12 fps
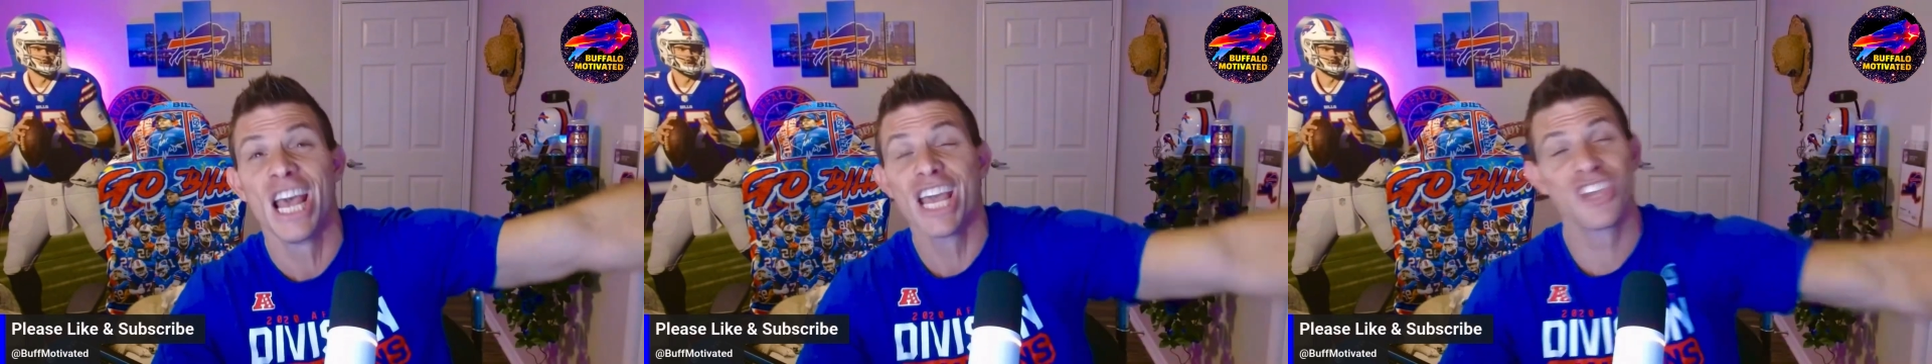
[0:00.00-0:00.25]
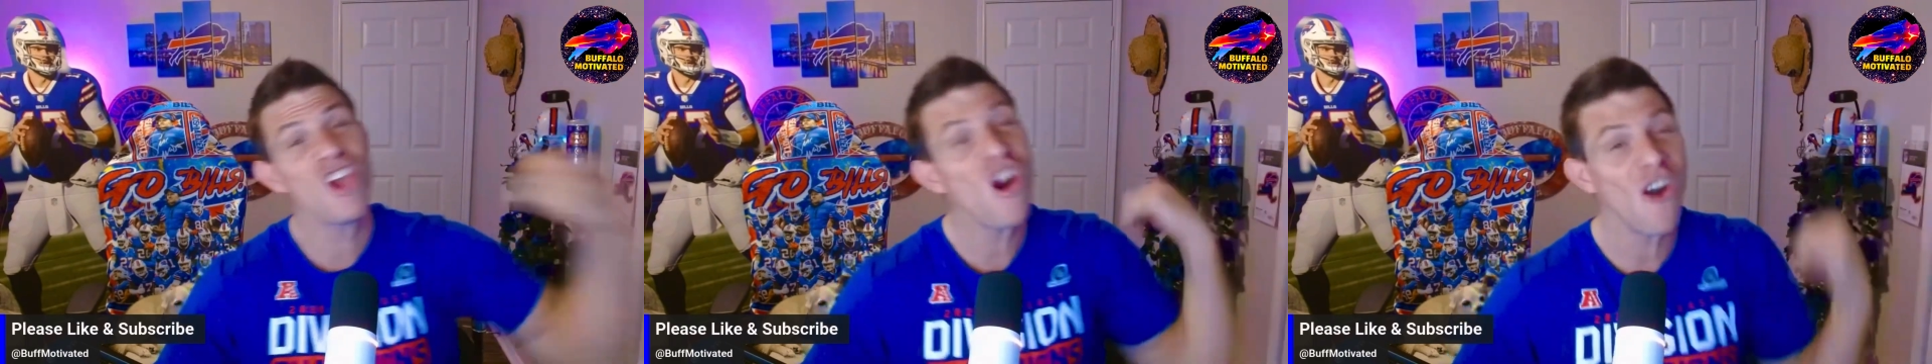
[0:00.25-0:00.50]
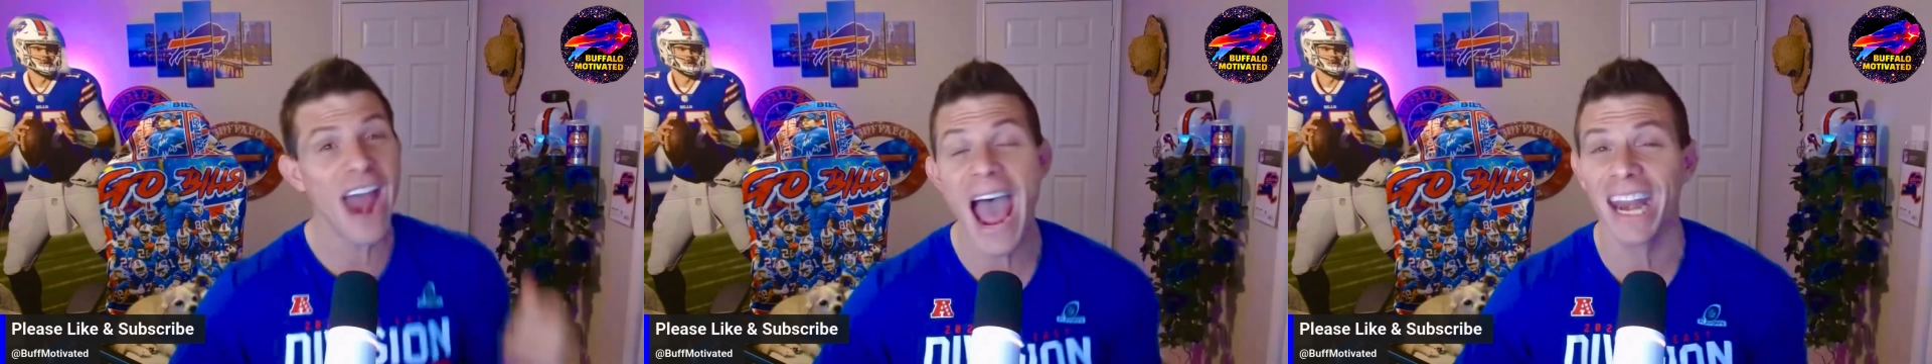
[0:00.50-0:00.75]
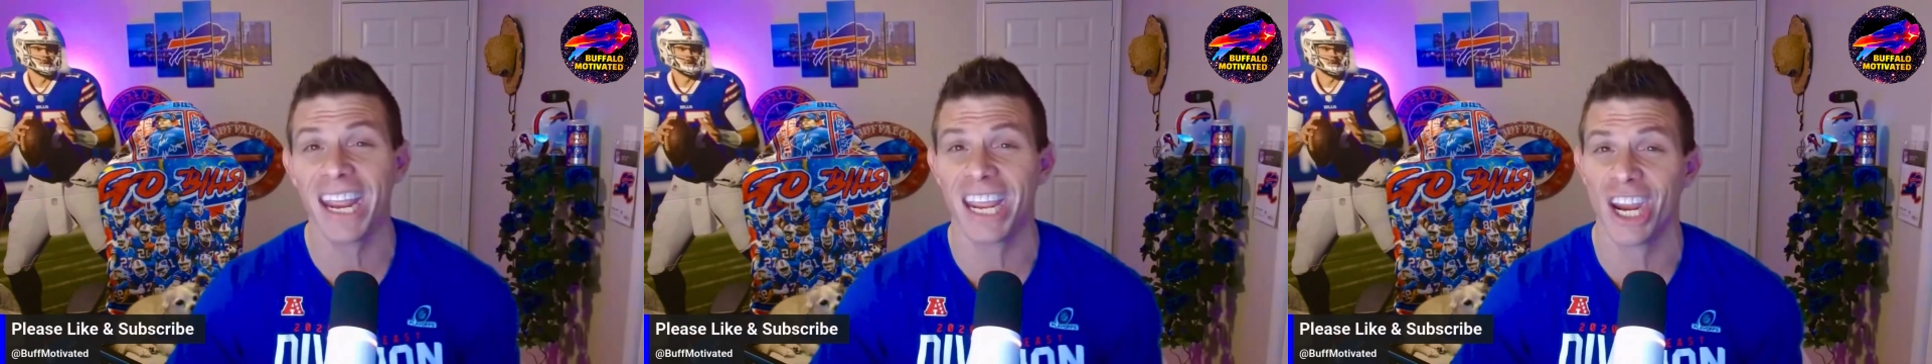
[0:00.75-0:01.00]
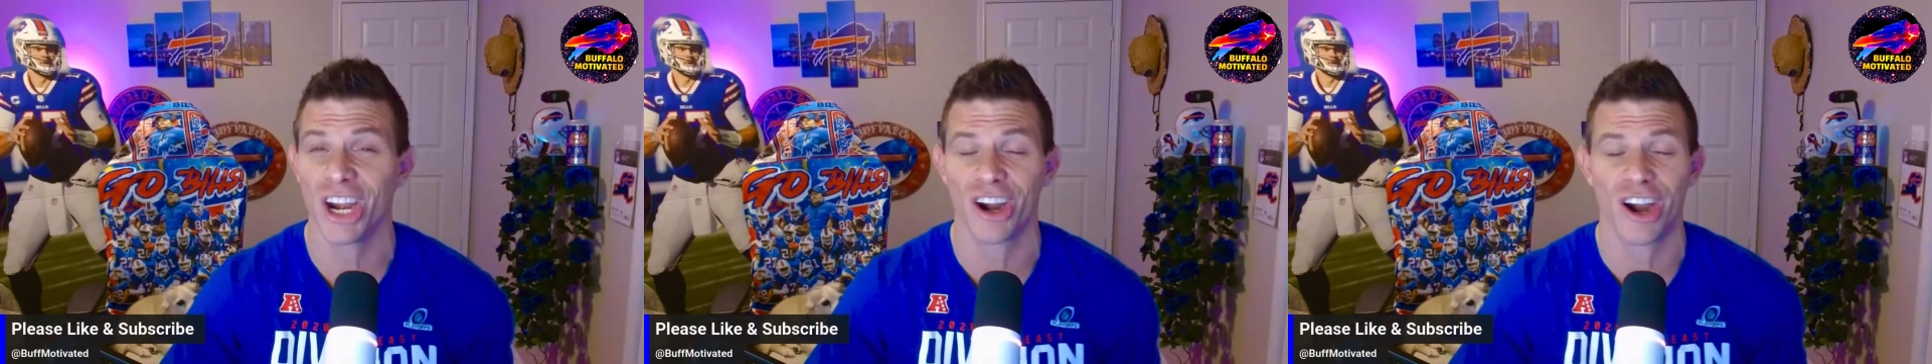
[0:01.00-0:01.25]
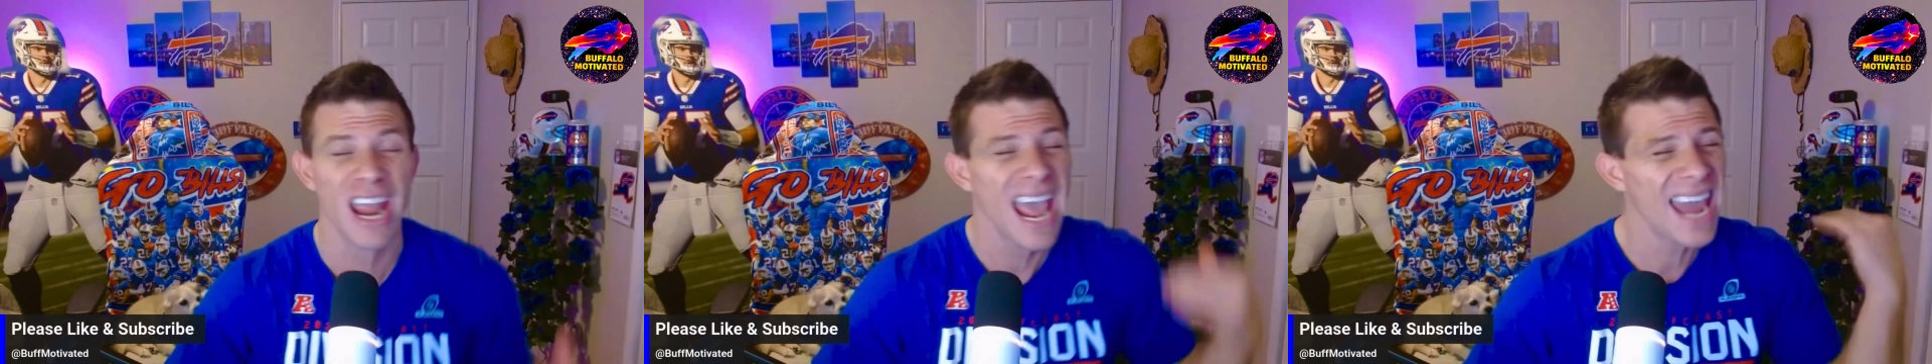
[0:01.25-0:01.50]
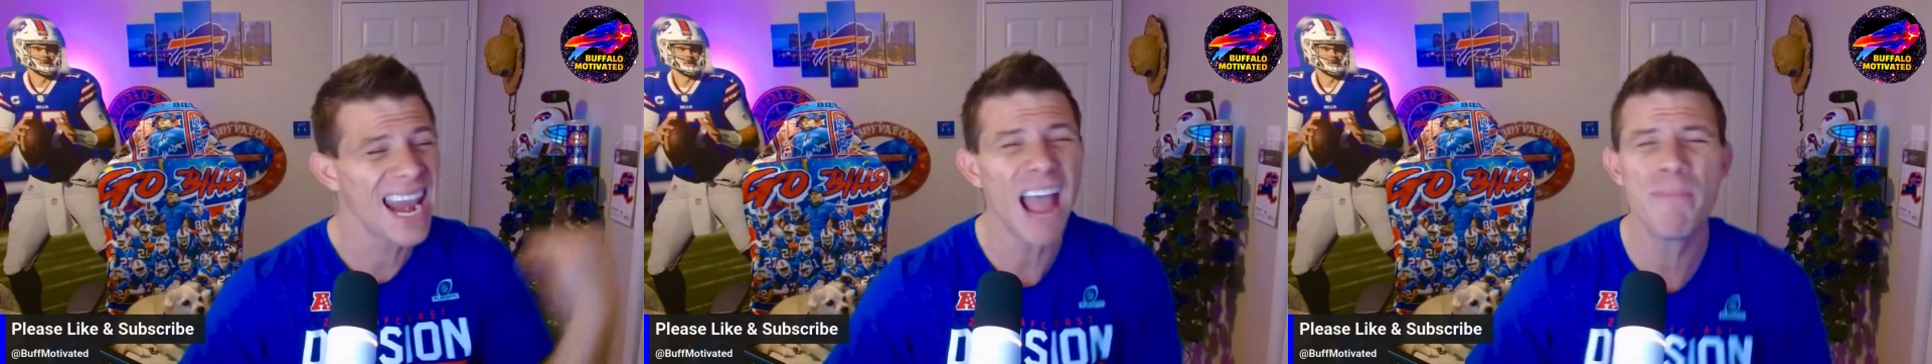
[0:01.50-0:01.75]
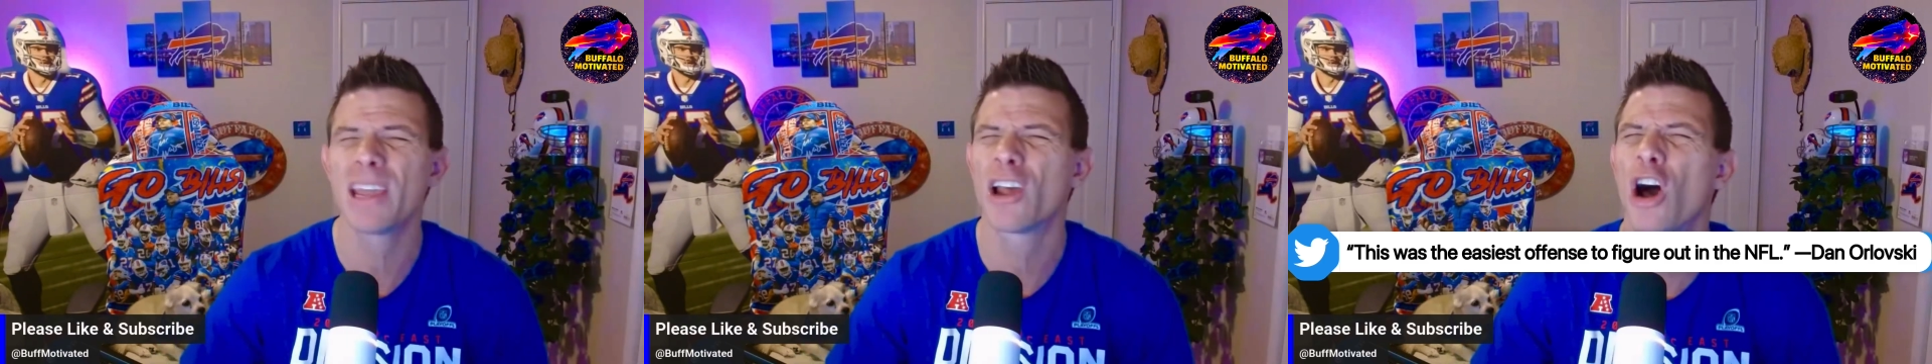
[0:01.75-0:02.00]
You're out of here. And
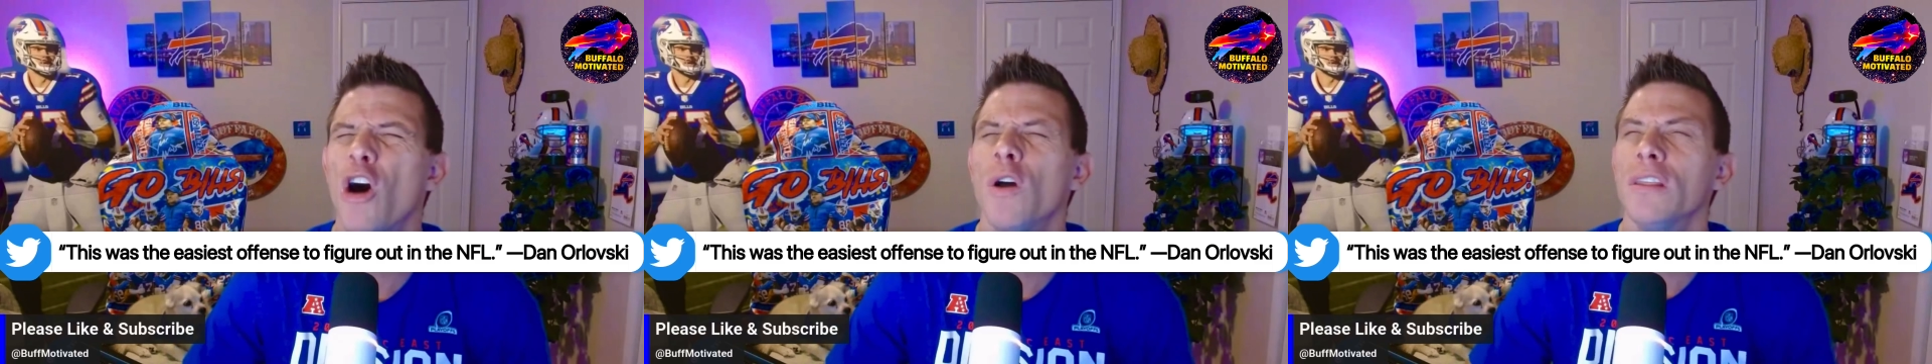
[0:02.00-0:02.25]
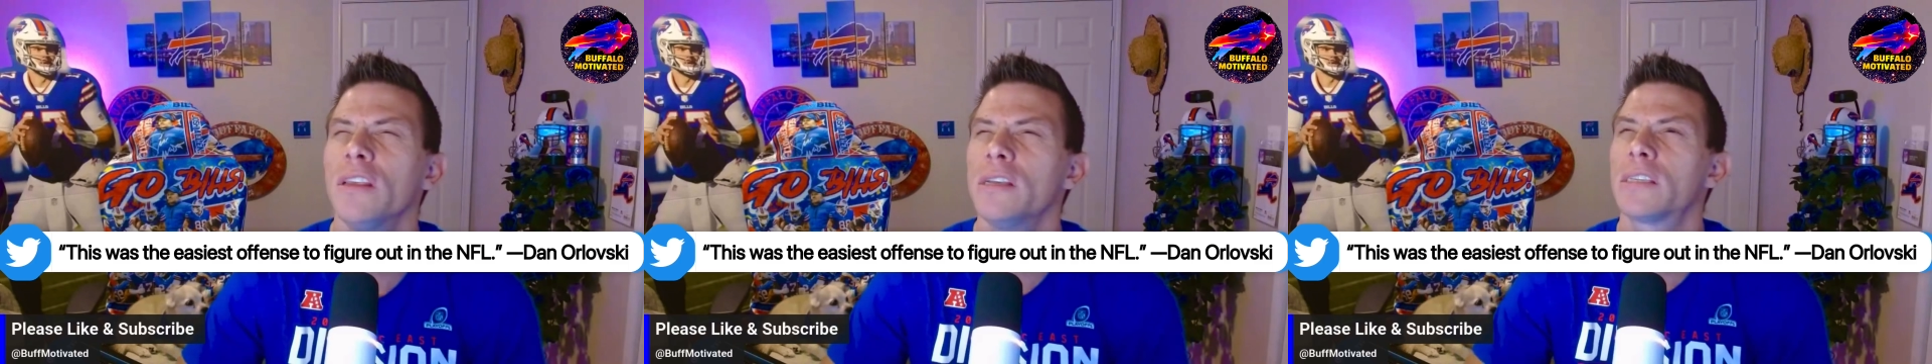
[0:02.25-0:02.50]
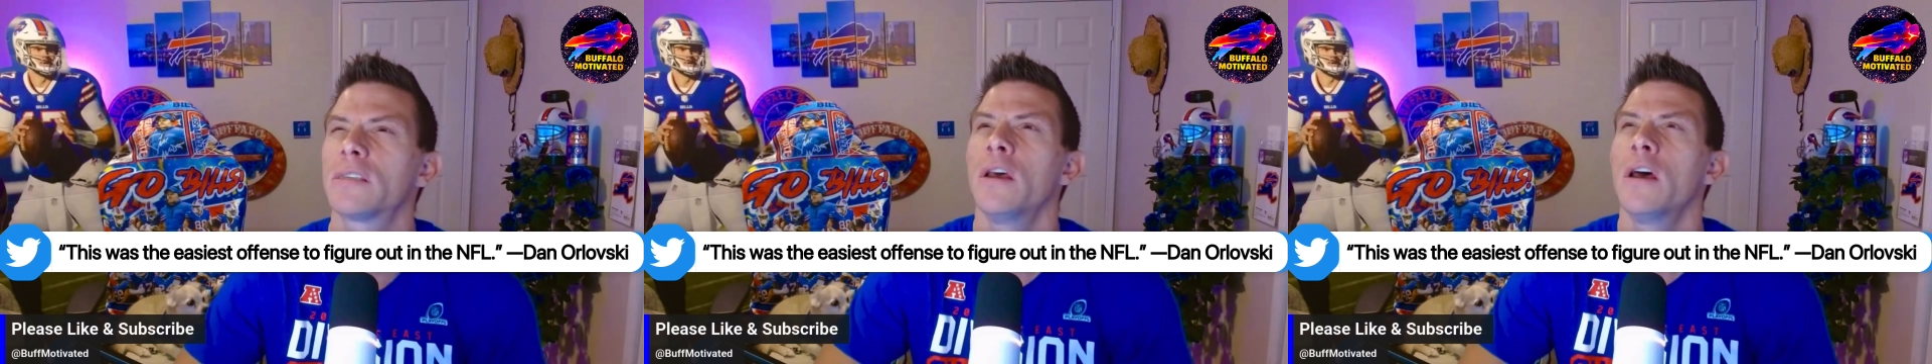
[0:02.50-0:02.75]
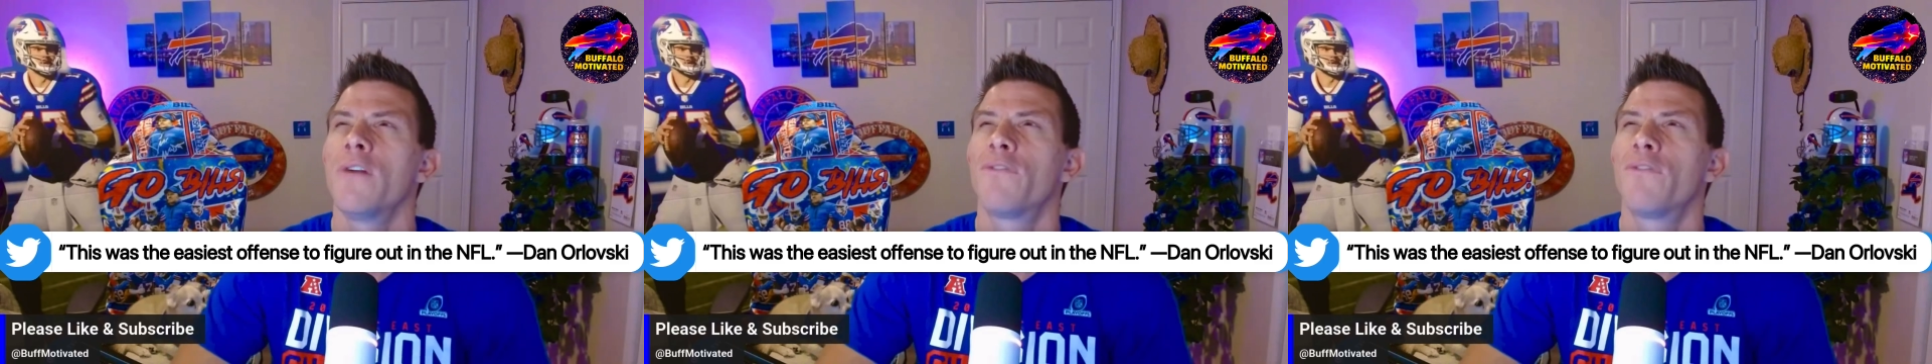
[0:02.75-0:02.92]
I've been calling this